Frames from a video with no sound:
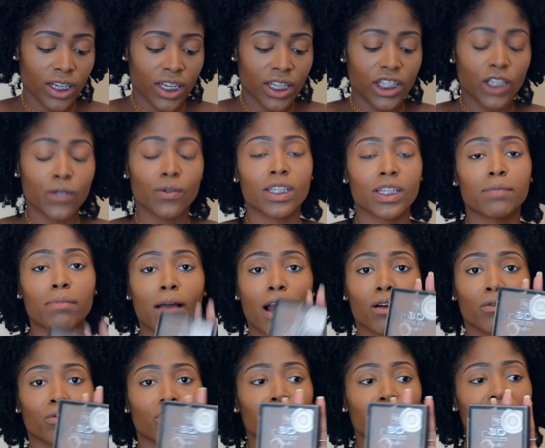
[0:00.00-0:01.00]
This one is by
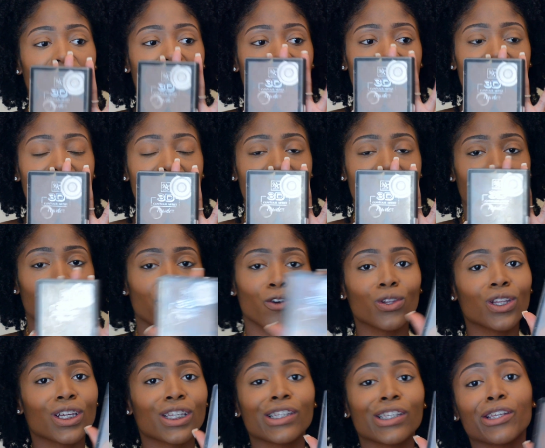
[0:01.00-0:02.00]
Ruby Kiss. I know it looks a